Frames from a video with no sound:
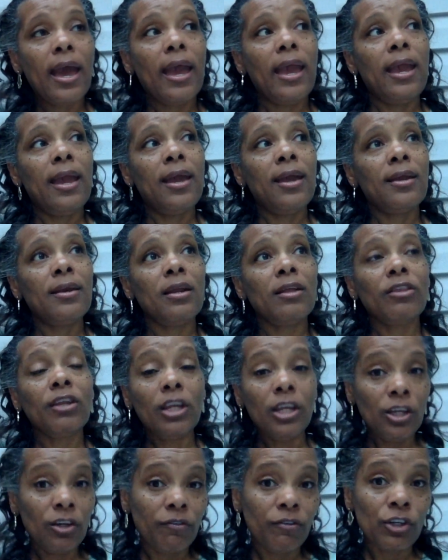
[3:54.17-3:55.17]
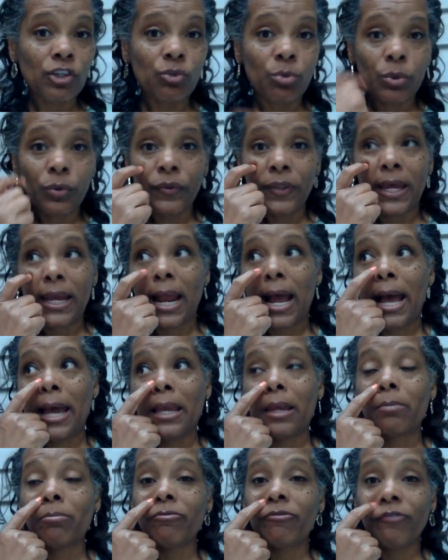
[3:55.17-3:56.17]
And the individual that
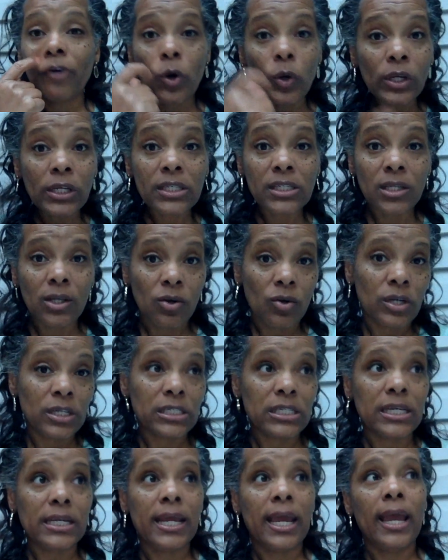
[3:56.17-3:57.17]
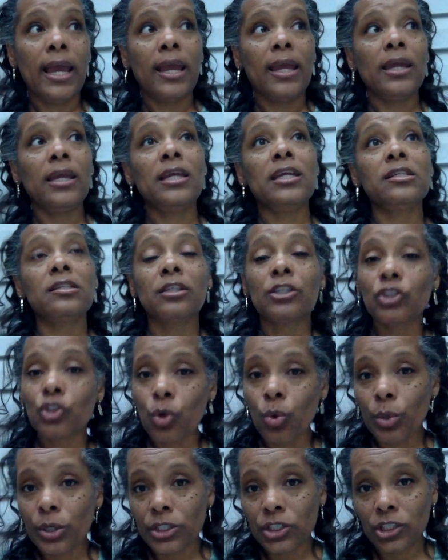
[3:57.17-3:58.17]
I am focusing on today is
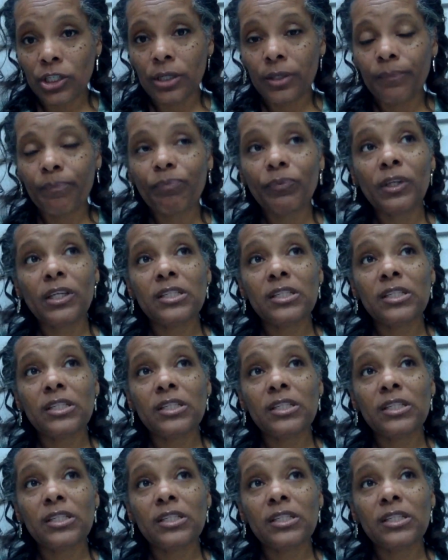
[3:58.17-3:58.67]
Latoija.